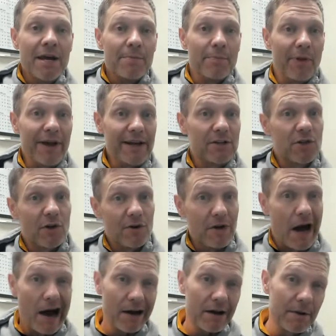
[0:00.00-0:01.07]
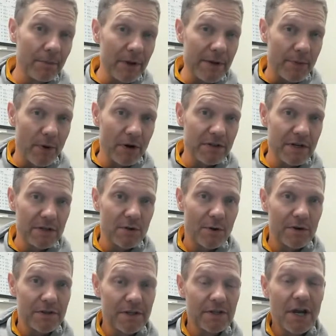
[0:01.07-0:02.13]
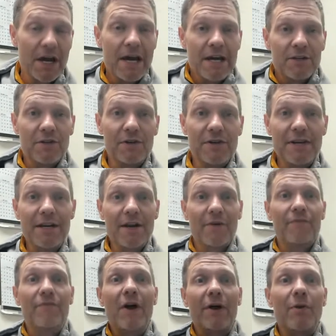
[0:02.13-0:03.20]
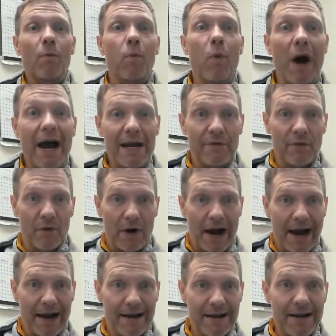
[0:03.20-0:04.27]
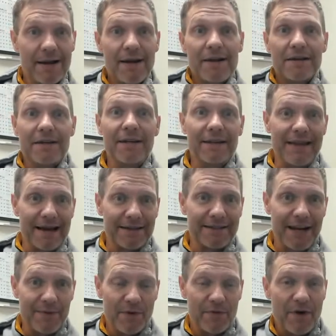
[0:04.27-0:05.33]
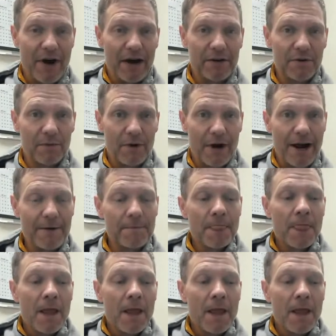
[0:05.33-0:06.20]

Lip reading: Plants are not complete protein sources, so you need a very wide variety to get that same effect, right?